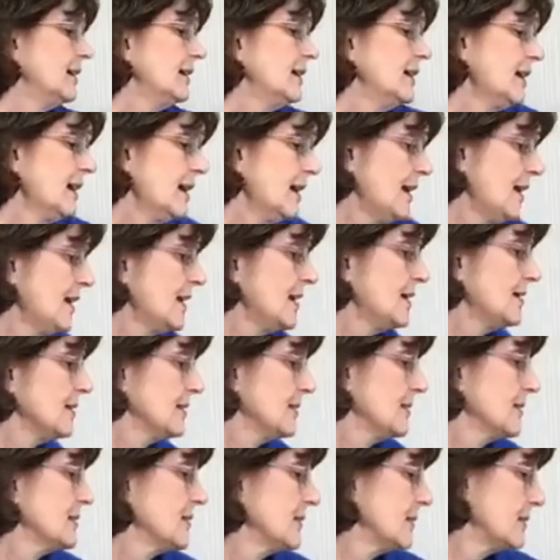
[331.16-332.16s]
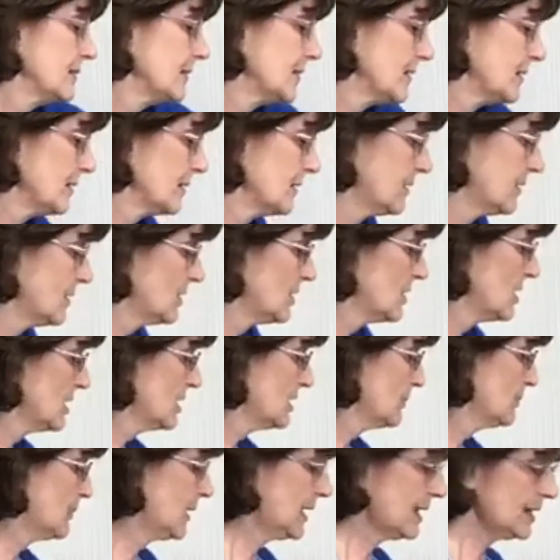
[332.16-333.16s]
and
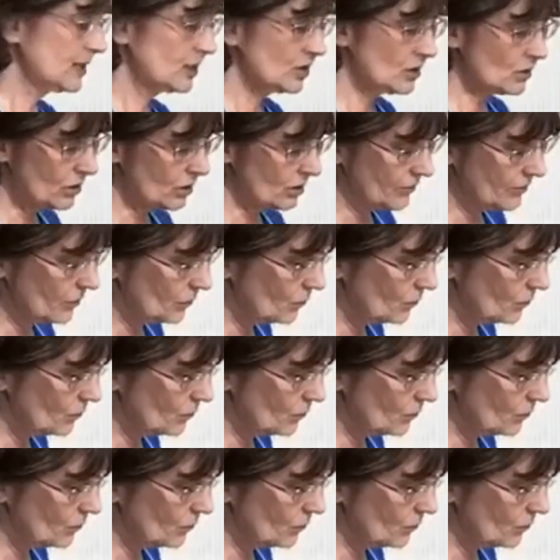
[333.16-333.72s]
just based on the